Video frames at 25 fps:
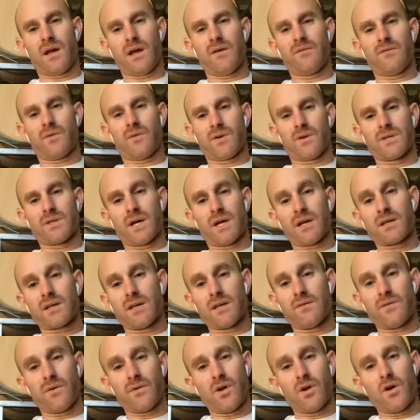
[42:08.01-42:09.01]
of a
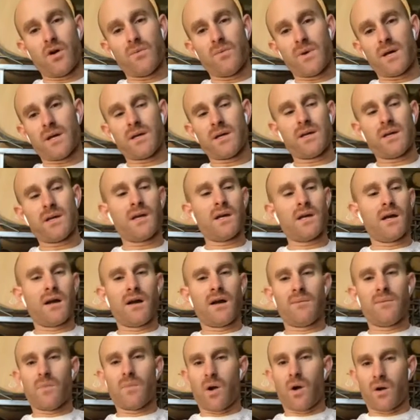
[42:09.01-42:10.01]
reductive aroma.
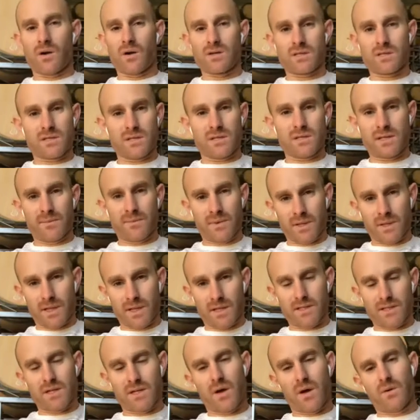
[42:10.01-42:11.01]
Ours
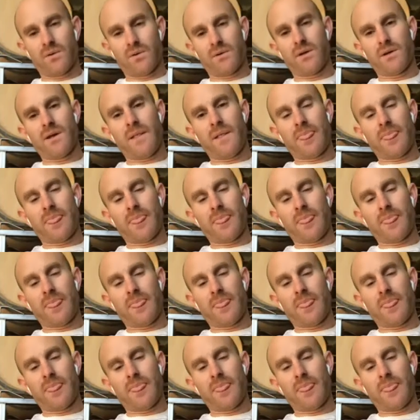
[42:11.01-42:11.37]
typically don't.